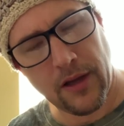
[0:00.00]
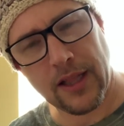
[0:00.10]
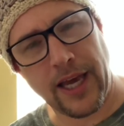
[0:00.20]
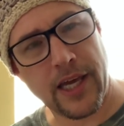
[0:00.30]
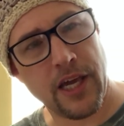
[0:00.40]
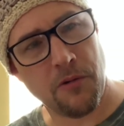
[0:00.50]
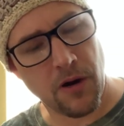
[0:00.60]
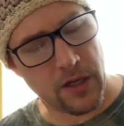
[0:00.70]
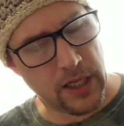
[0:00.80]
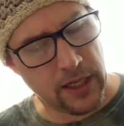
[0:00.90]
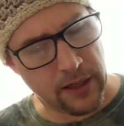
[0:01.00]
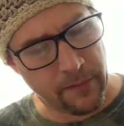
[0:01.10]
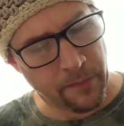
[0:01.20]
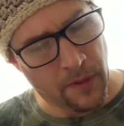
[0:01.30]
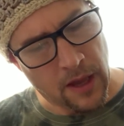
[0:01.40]
like
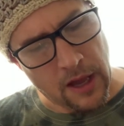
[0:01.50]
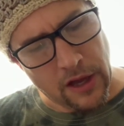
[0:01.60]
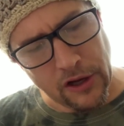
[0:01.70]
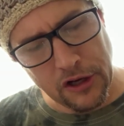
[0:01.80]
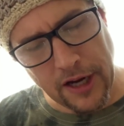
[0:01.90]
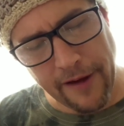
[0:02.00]
Girardin, could